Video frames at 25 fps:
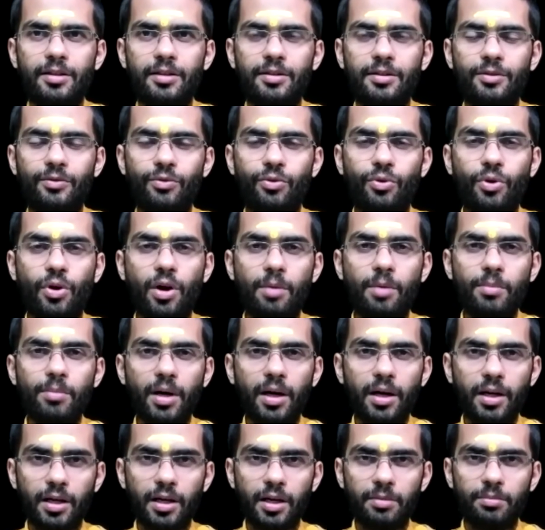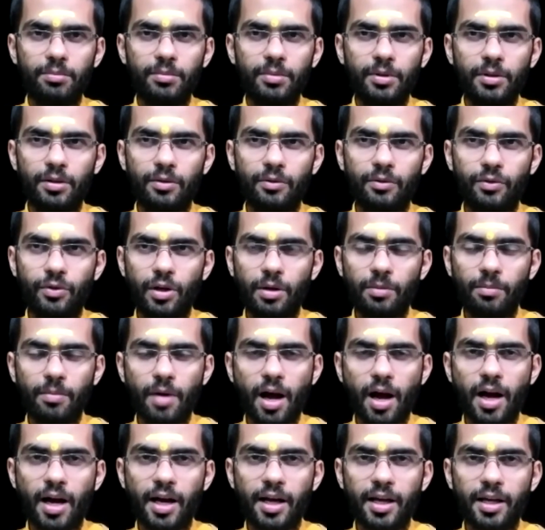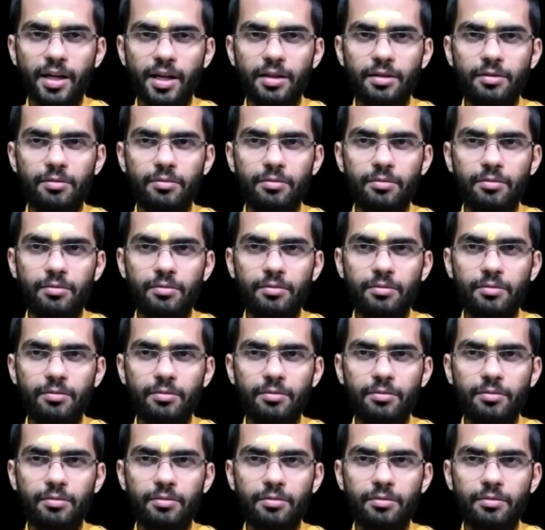From aham, from I,